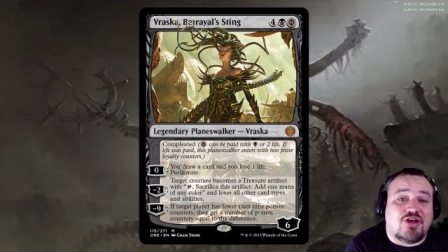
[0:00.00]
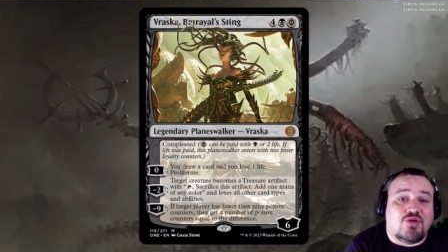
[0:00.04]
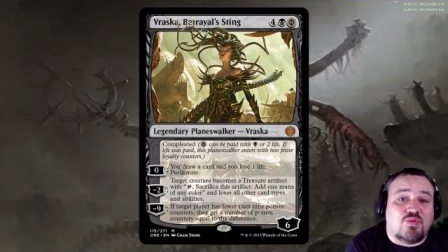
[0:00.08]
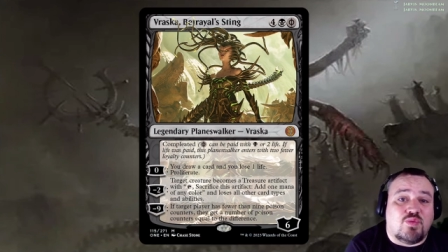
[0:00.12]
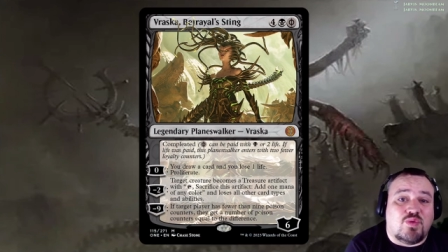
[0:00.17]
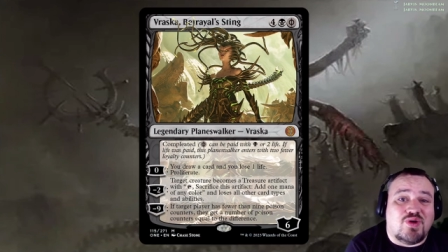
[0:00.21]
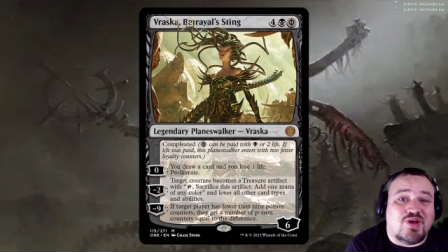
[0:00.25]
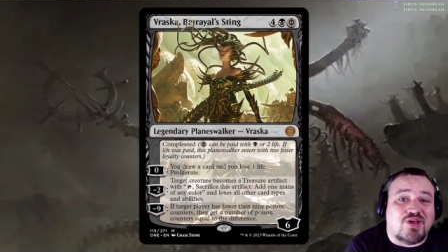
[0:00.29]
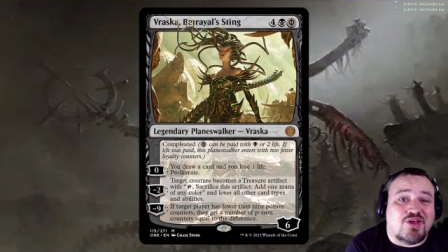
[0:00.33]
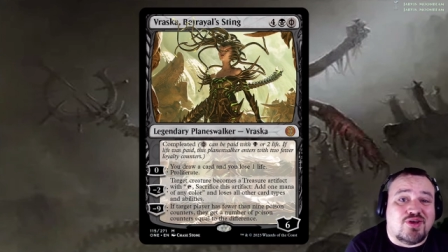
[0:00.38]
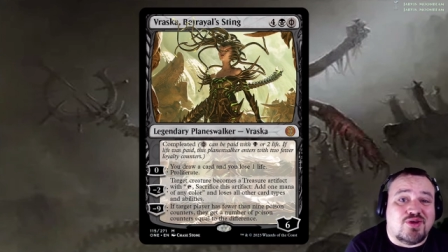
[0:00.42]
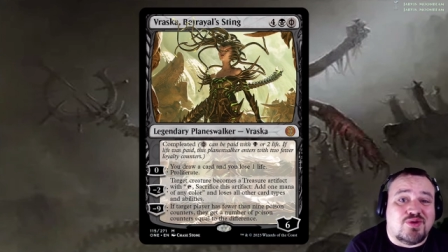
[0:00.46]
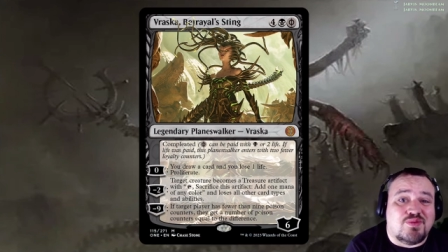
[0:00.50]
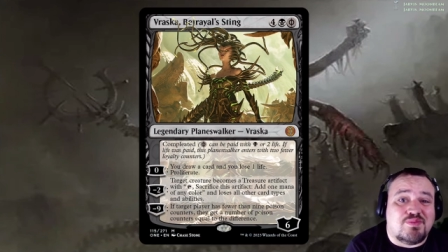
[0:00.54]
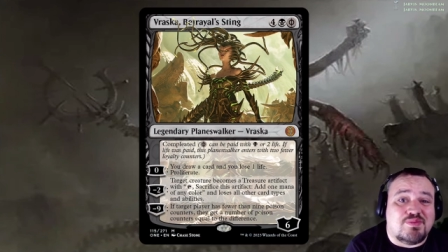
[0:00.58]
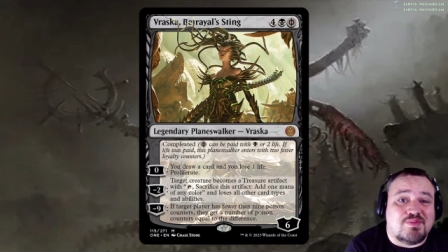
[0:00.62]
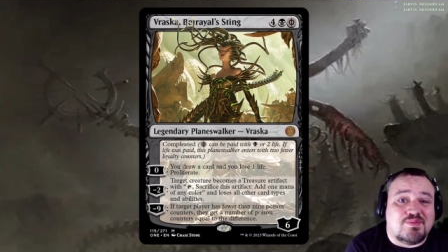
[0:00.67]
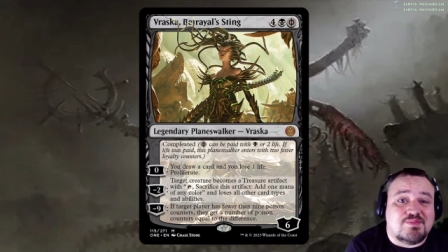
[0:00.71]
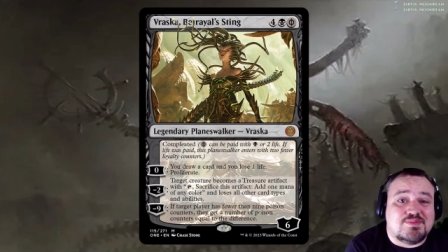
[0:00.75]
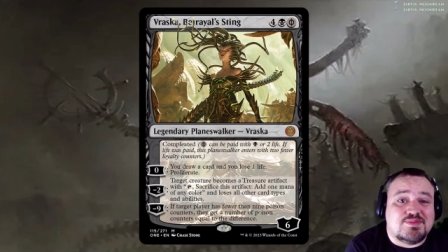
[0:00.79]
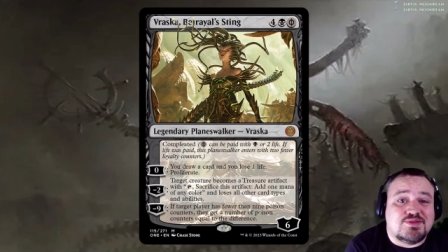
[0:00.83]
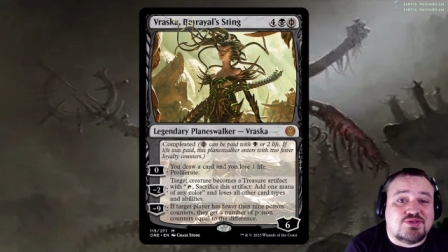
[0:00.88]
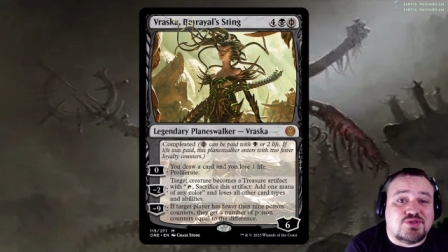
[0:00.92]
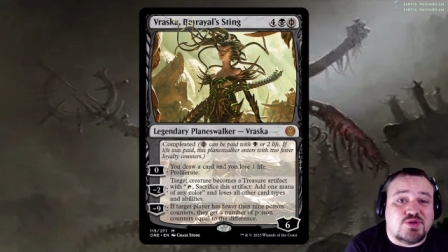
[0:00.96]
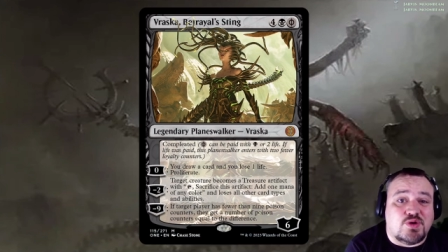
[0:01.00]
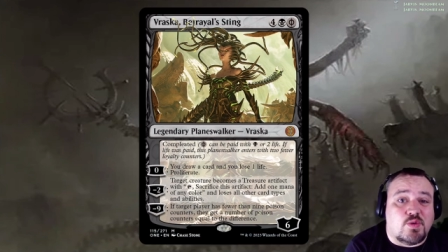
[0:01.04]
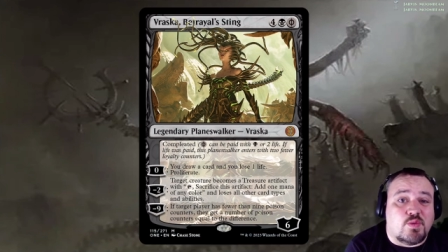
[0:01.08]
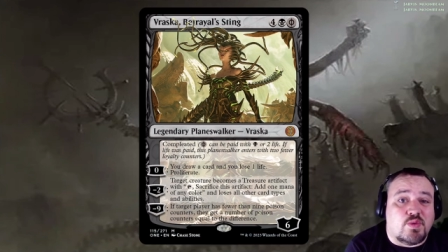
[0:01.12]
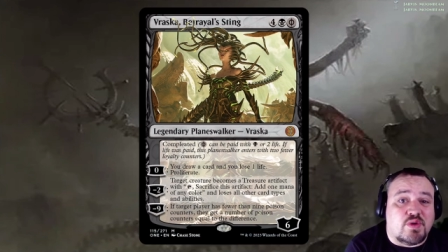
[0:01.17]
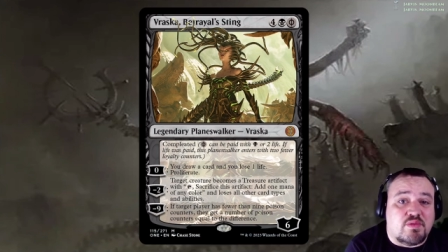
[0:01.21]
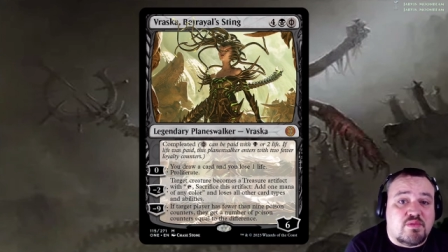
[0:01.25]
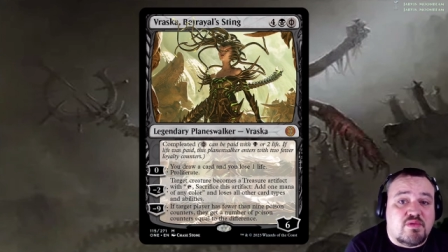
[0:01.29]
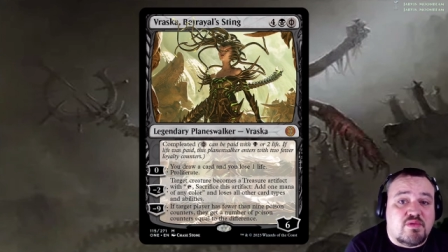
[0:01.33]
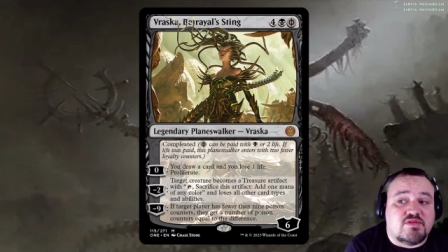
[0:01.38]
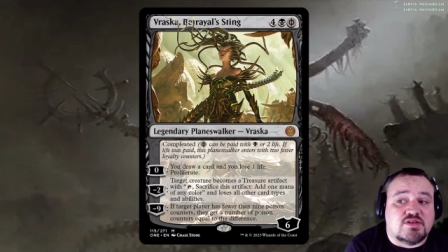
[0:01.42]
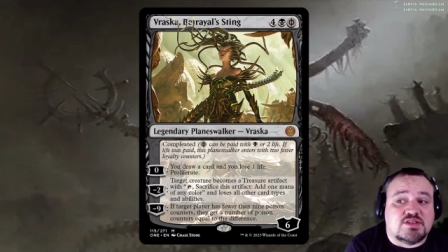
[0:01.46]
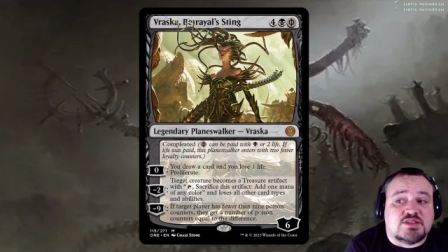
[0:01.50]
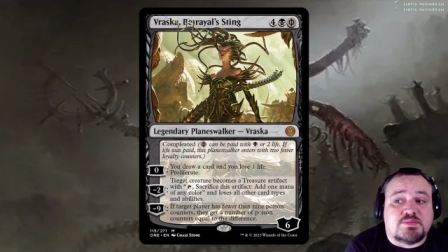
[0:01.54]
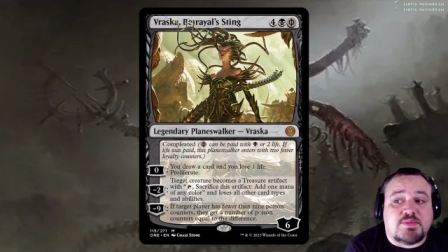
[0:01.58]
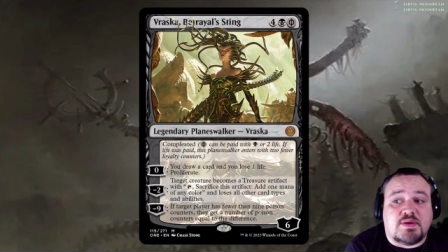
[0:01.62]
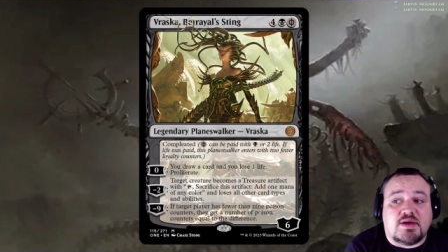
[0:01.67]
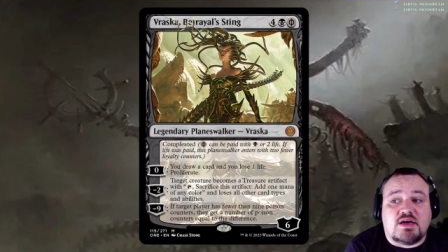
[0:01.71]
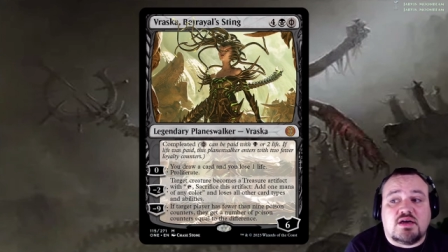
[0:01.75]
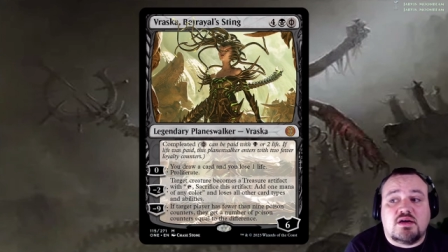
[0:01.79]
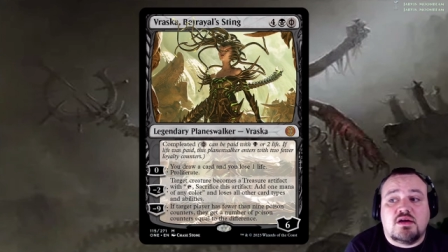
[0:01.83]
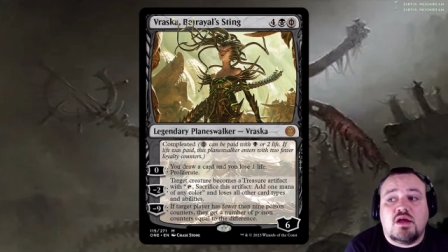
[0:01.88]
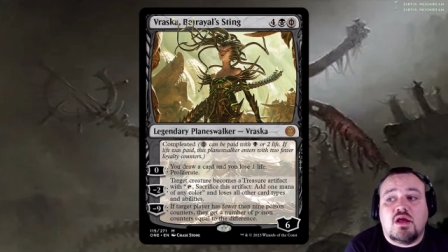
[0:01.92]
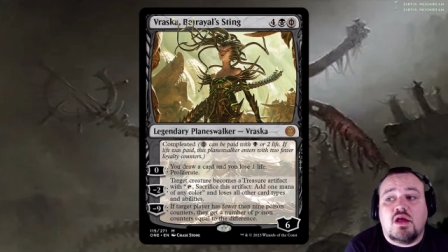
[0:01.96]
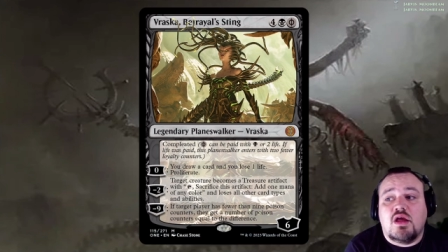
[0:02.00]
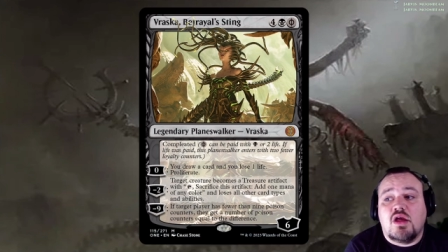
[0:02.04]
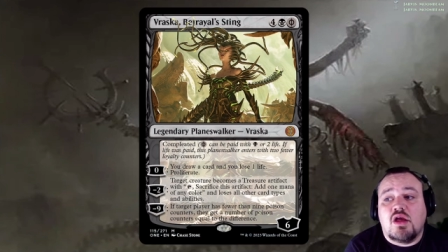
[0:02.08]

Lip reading: really good pseudo removal spell.